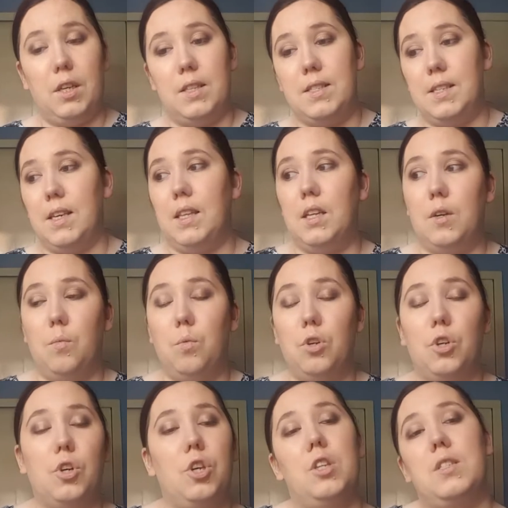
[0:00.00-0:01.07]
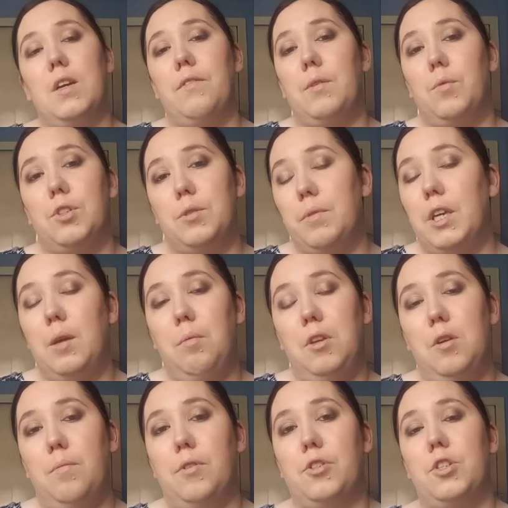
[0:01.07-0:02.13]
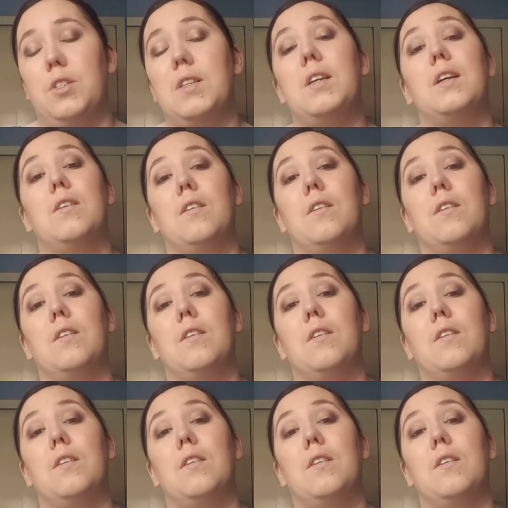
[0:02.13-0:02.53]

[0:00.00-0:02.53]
concealer and whatnot, you definitely want to be keeping your brushes